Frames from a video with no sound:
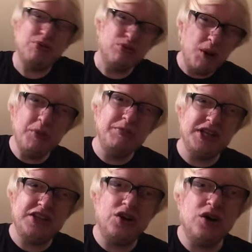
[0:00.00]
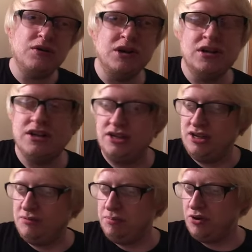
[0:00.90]
Probably not.
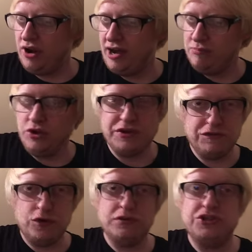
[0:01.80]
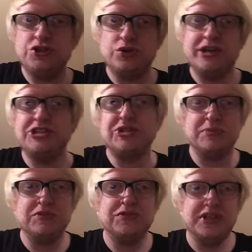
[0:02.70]
But I'm looking forward to trying
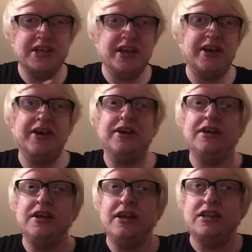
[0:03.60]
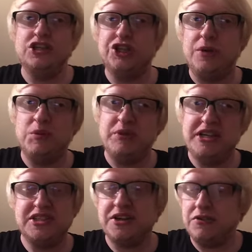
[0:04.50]
some of the German
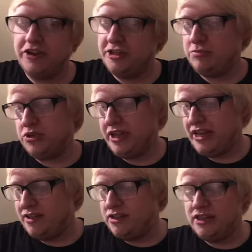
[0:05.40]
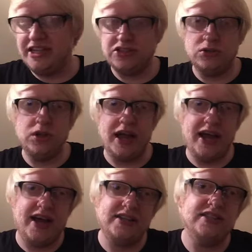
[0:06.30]
beers that are available in Lidl
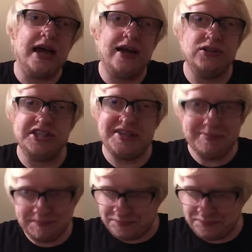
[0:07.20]
and ALDI.